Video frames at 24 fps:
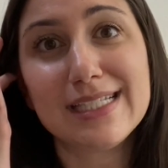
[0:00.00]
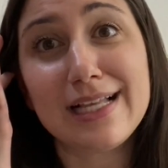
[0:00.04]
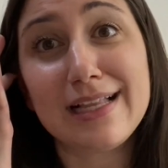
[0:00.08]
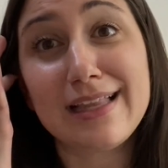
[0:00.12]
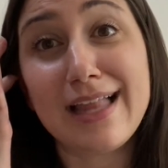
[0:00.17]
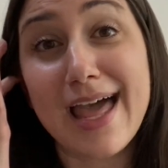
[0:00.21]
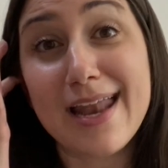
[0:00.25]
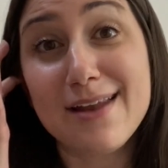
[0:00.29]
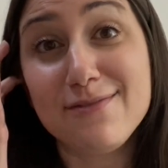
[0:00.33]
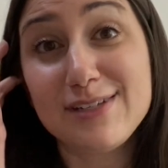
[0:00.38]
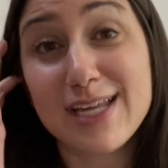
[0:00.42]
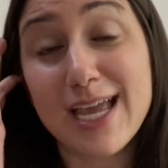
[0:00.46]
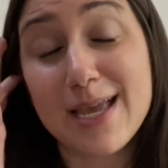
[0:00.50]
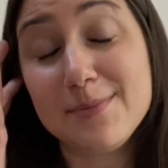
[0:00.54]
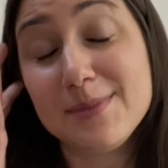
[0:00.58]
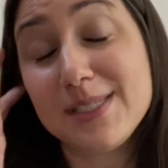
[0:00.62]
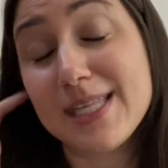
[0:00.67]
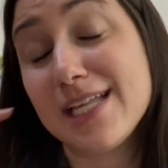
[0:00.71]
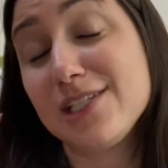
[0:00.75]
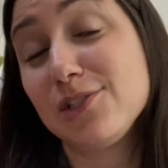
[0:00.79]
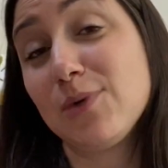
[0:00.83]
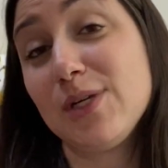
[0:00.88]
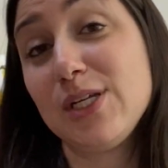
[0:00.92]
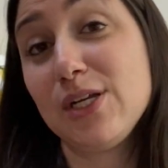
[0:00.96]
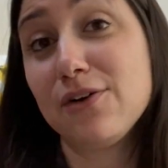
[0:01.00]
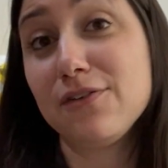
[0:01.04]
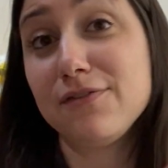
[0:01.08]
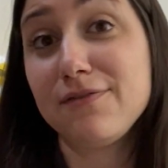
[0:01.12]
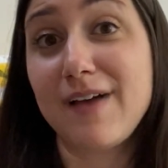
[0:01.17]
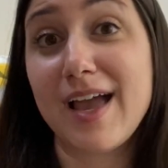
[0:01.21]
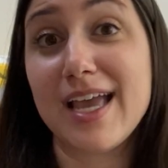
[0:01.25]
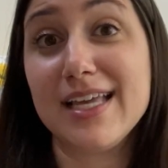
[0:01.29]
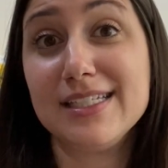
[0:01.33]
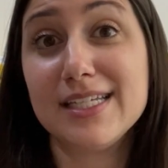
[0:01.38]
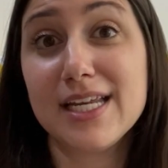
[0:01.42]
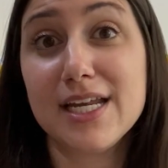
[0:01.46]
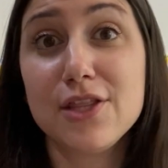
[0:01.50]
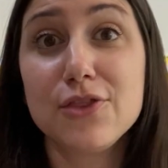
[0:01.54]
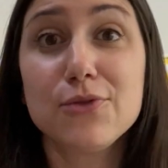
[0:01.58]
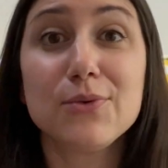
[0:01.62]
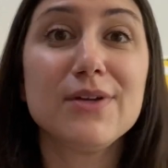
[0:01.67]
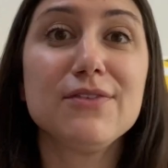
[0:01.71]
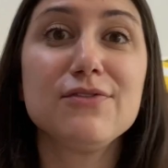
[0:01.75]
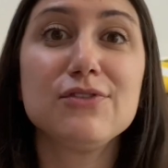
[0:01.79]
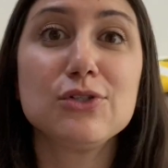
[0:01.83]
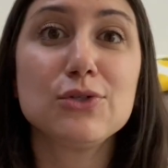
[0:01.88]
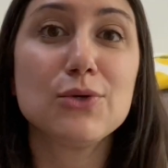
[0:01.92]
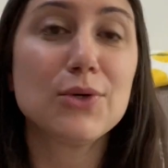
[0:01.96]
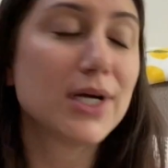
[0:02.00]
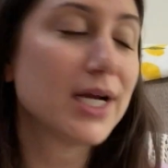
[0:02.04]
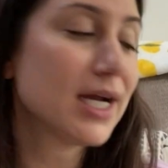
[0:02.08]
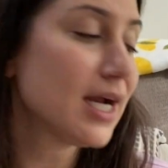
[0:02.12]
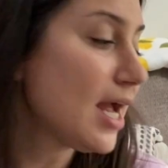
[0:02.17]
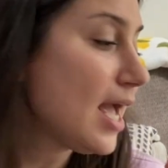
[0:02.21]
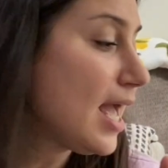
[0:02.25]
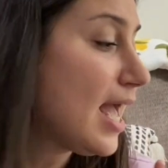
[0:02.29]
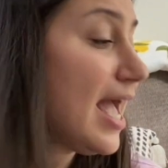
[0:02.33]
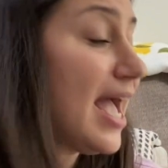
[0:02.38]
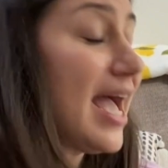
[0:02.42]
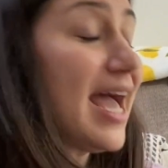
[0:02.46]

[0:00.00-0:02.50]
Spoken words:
A lot of times that's what you'll find at a thrift store.